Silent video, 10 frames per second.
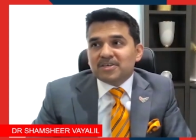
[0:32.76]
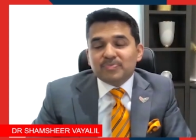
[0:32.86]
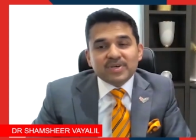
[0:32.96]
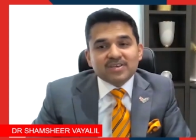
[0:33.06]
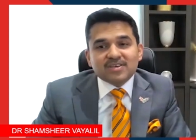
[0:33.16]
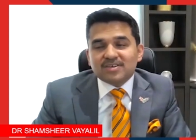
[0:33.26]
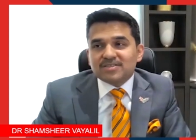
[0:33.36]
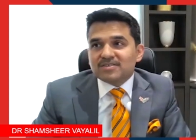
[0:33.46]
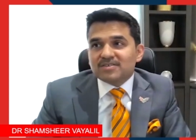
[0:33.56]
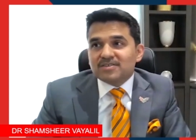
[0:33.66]
keeping
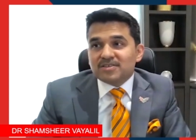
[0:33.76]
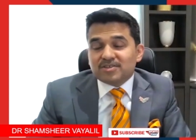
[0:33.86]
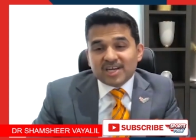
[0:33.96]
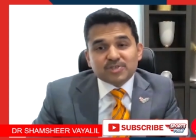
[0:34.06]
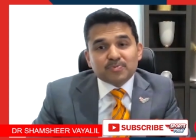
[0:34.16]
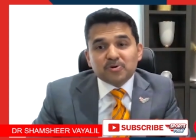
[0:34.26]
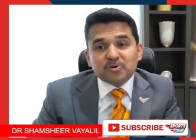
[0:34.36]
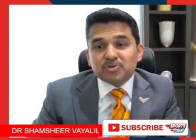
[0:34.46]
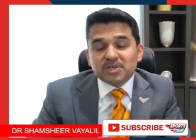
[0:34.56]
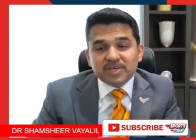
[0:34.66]
the
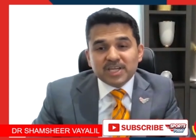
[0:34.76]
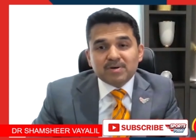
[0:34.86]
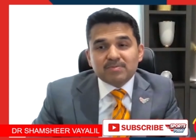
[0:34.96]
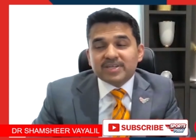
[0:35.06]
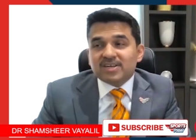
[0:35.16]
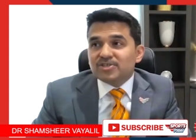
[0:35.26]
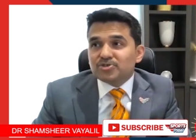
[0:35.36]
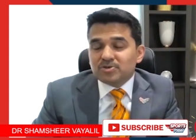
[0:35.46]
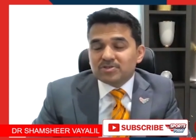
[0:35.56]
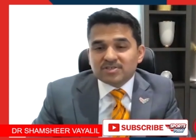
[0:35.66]
transport to the minimum, at
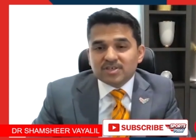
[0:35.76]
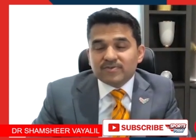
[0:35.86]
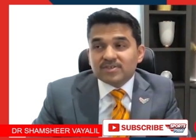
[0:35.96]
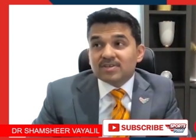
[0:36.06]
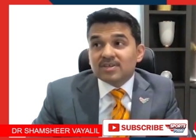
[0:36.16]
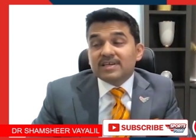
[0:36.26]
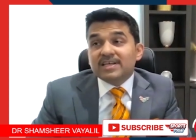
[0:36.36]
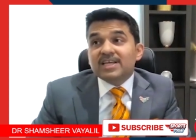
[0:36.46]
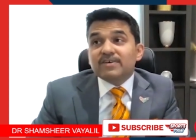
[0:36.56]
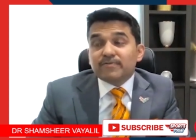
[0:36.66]
least on surface.
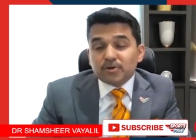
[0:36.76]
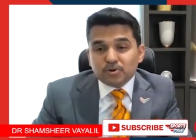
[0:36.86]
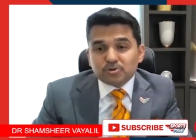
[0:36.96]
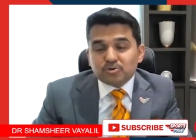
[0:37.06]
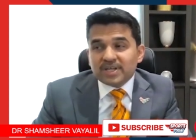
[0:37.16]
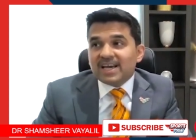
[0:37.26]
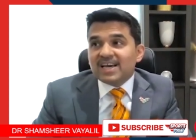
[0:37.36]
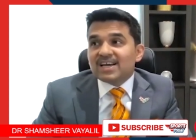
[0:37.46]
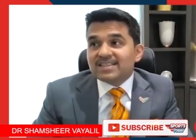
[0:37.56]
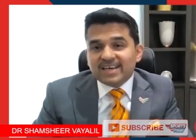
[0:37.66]
If it goes to the
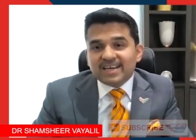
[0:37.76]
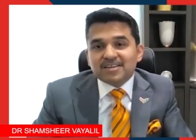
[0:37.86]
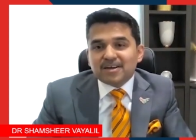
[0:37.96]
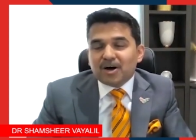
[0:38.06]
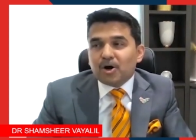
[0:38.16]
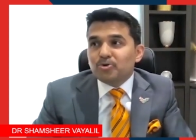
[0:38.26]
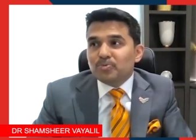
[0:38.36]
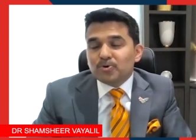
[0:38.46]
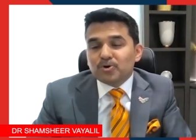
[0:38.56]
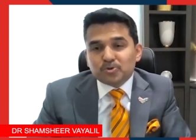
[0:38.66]
air, then how do
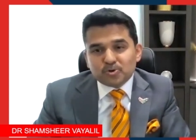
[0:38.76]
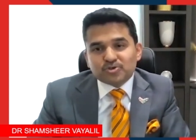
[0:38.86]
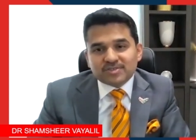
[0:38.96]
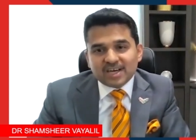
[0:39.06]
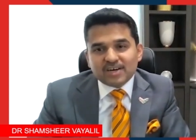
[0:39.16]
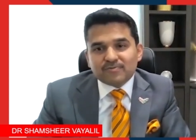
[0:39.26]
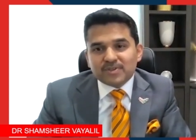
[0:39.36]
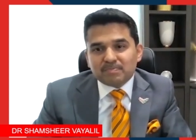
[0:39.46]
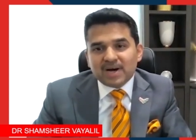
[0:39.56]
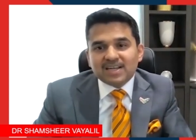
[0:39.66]
you put those staff,
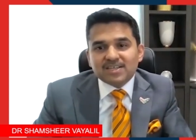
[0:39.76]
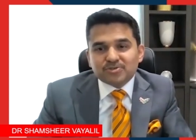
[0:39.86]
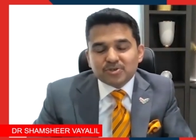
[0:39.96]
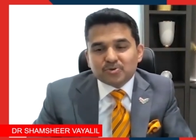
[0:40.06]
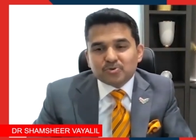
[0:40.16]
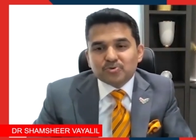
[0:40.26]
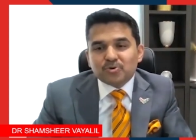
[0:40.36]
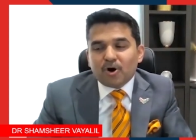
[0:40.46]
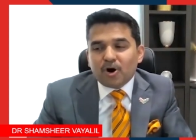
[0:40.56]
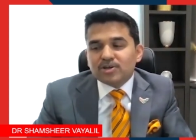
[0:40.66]
the pilots, the
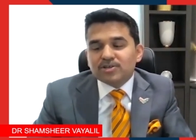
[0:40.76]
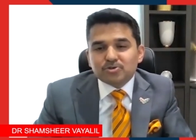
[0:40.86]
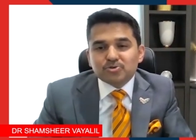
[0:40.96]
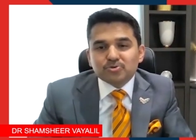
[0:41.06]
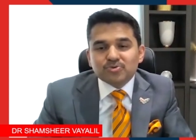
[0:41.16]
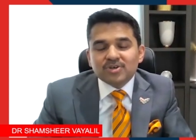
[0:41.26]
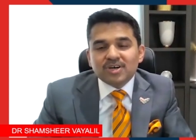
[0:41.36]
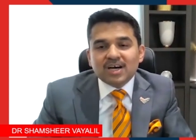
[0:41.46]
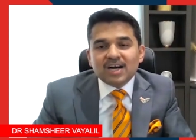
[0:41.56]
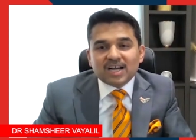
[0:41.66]
crew, all into
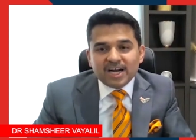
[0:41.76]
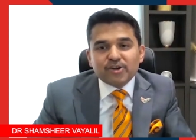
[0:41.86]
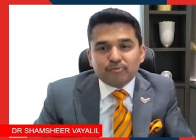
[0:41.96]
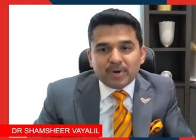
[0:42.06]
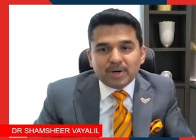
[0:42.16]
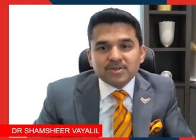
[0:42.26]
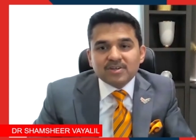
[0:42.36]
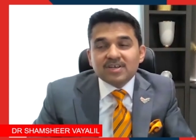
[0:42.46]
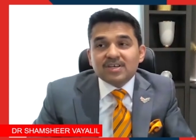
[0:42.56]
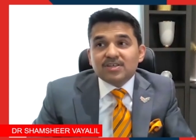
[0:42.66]
a kind of
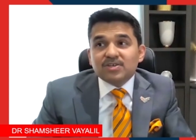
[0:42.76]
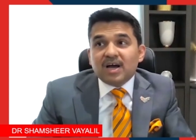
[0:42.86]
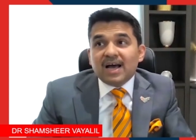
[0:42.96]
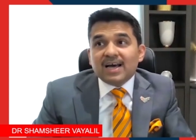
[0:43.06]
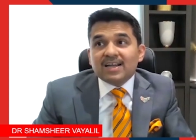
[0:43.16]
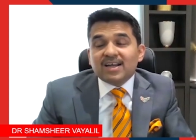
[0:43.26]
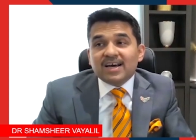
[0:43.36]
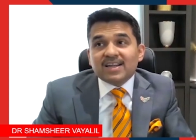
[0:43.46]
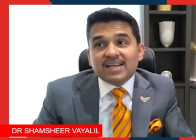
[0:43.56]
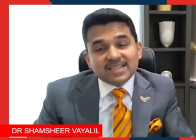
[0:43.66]
bubble?
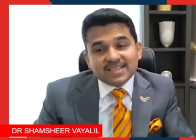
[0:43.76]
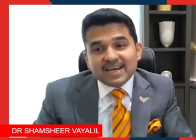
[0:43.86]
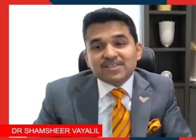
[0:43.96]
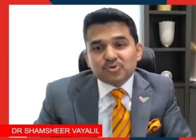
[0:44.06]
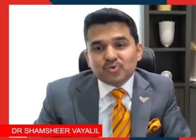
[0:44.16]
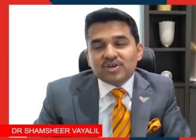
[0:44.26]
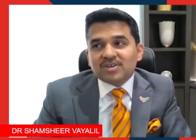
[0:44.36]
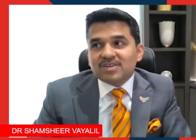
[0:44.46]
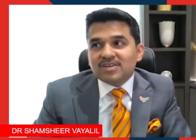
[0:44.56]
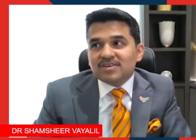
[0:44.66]
And I think that is
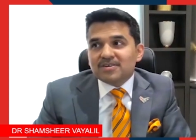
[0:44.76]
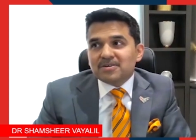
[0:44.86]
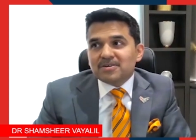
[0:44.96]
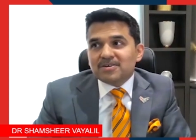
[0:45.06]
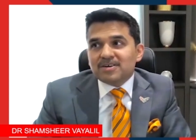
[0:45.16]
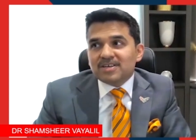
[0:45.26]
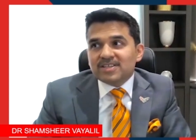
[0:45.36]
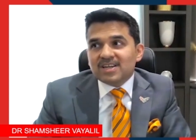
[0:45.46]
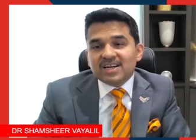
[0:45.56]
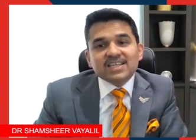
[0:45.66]
where
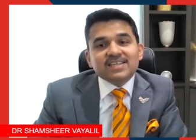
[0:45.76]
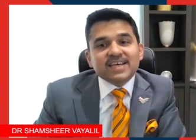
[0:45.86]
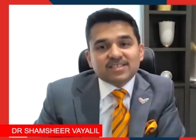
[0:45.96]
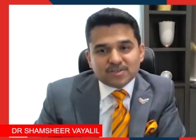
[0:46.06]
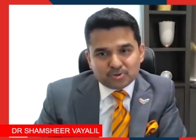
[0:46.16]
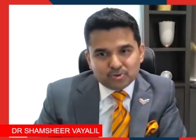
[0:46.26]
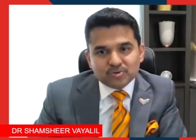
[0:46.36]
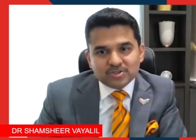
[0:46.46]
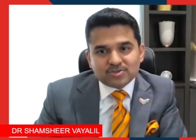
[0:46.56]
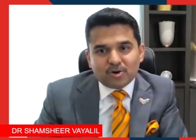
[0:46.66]
the learning takes us
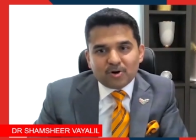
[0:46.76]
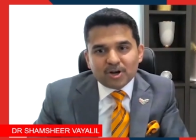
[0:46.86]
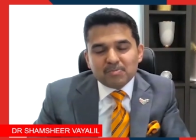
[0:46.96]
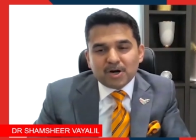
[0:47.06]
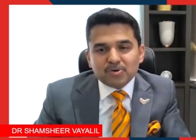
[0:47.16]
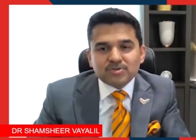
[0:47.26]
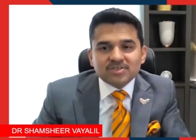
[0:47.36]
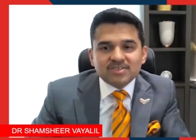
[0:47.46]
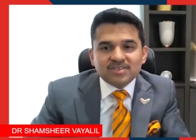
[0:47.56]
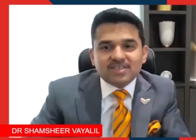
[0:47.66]
to. It's all about
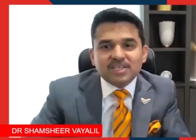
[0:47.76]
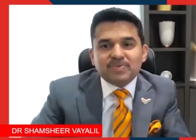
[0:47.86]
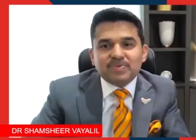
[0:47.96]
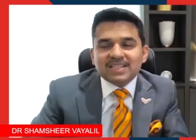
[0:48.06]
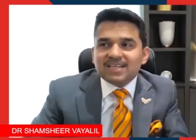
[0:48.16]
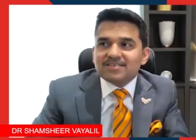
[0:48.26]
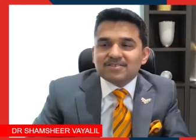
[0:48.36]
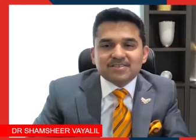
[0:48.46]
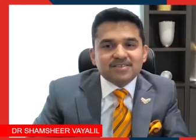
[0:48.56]
keeping that